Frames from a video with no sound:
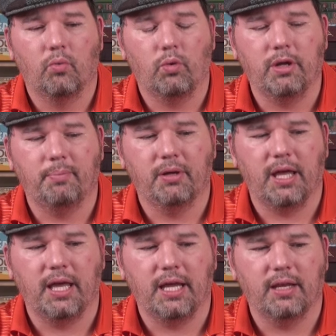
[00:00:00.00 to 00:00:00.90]
we
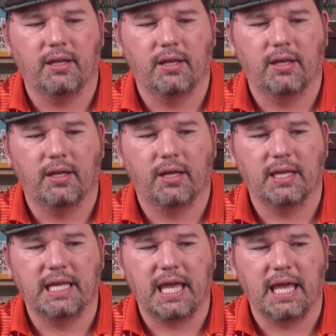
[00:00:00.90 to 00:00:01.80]
played
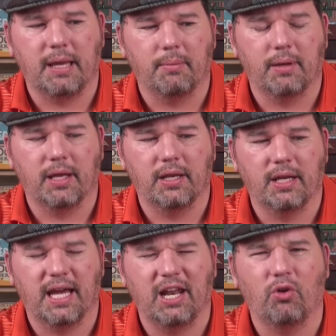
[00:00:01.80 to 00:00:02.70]
a game,
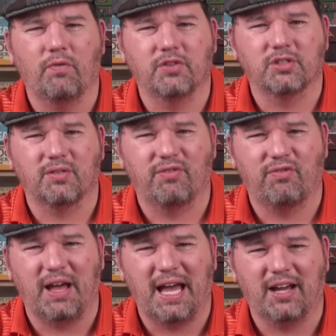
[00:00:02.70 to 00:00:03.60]
and I don't know if this is a
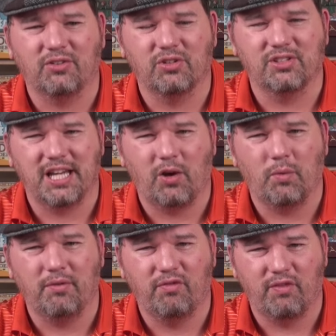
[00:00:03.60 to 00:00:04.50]
fact or just how
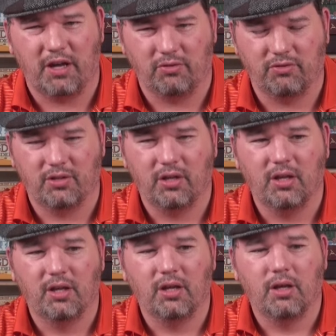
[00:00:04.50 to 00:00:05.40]
we felt,
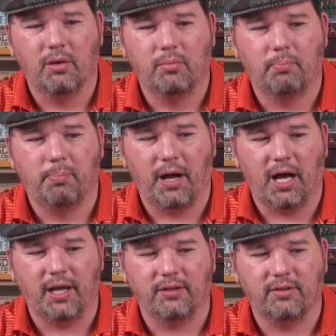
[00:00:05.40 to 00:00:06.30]

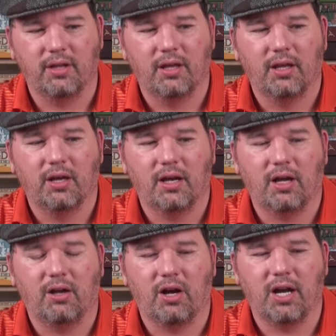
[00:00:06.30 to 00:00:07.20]
but
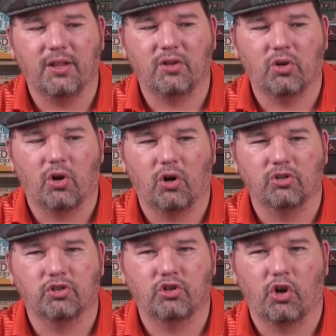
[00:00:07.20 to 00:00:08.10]
a lot of the
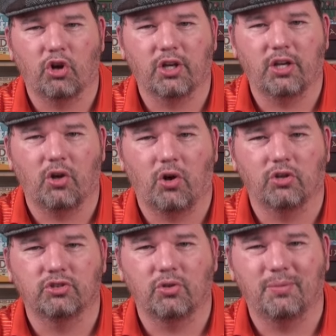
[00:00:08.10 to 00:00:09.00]
cards targeted
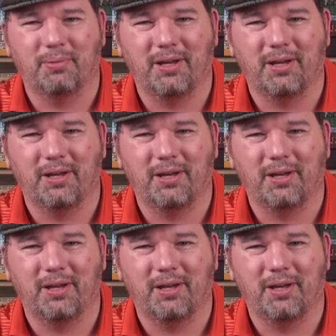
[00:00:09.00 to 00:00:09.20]
also the